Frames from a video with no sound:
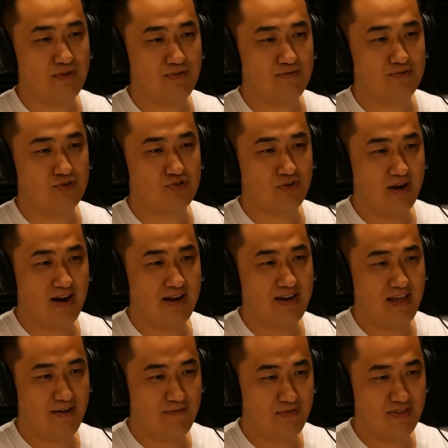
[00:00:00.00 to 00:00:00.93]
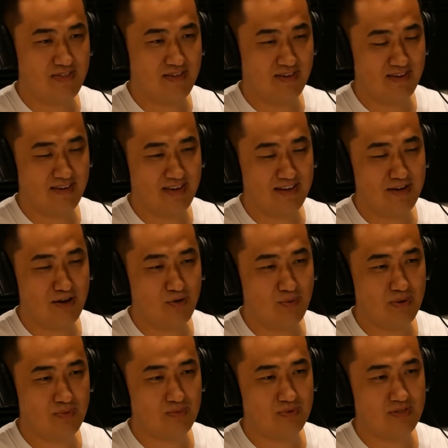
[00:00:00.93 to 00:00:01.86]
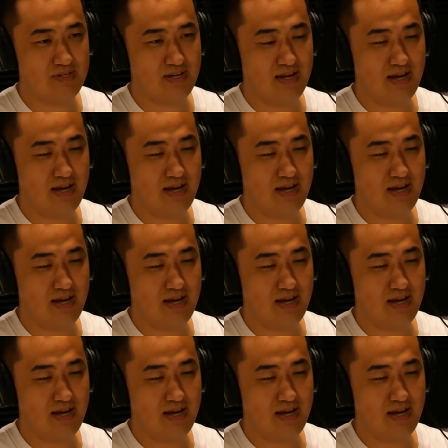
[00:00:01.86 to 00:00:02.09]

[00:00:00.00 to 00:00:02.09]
We've tried everything and no one would